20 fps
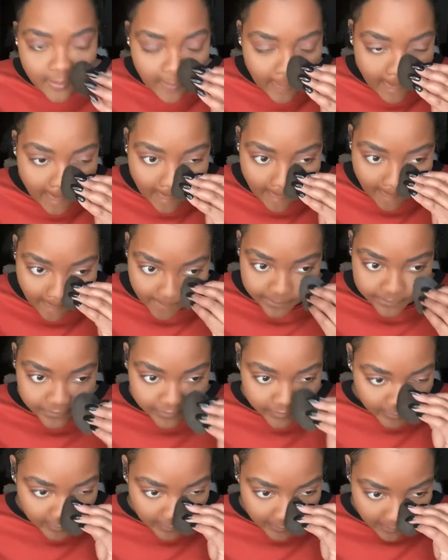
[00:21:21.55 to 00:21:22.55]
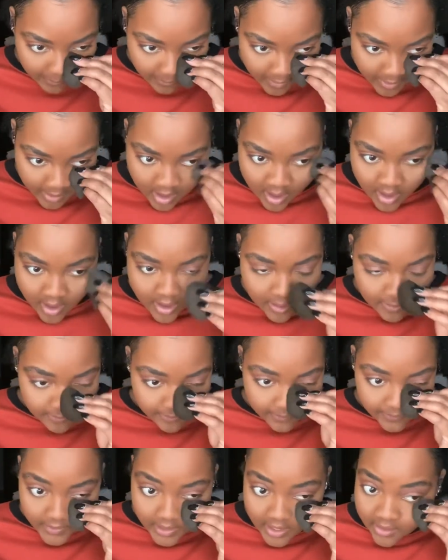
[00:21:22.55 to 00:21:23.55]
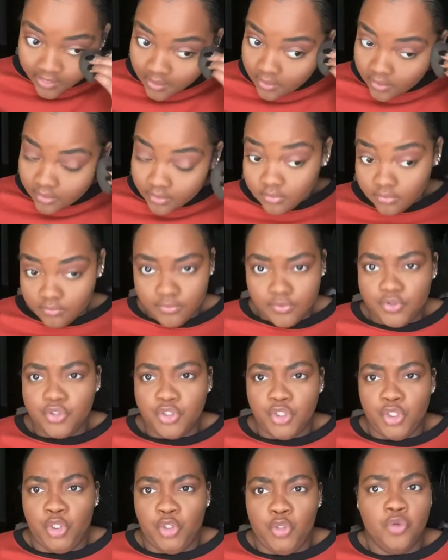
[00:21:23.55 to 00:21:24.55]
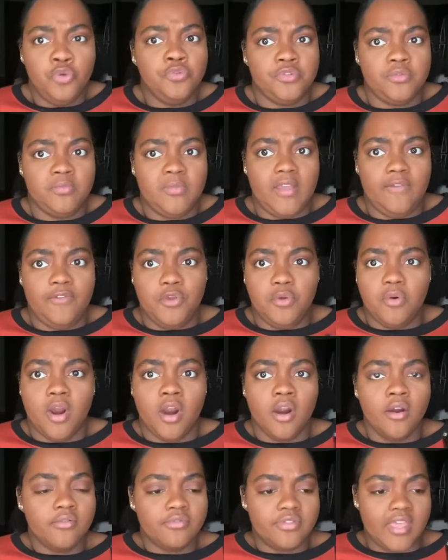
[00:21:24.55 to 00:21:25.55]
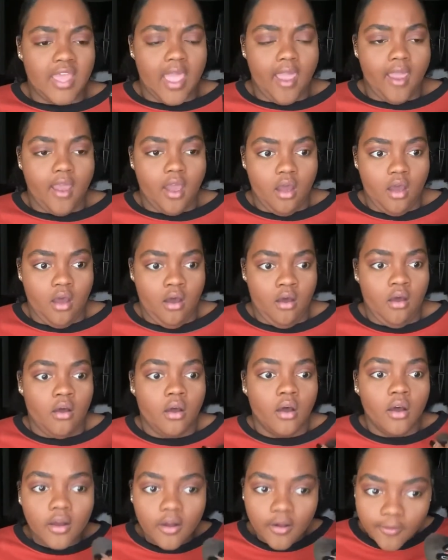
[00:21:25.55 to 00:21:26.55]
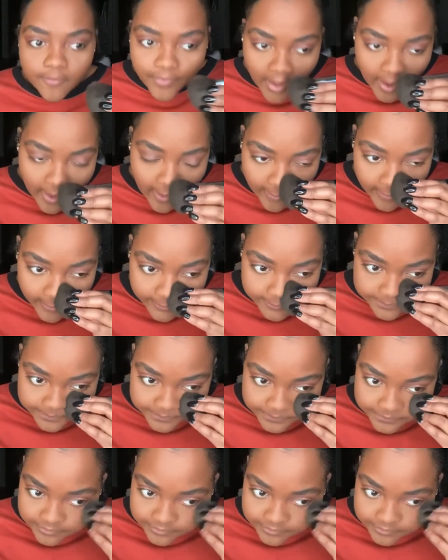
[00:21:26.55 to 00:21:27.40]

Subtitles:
And the, oh, excuse me if you heard that. Oh, and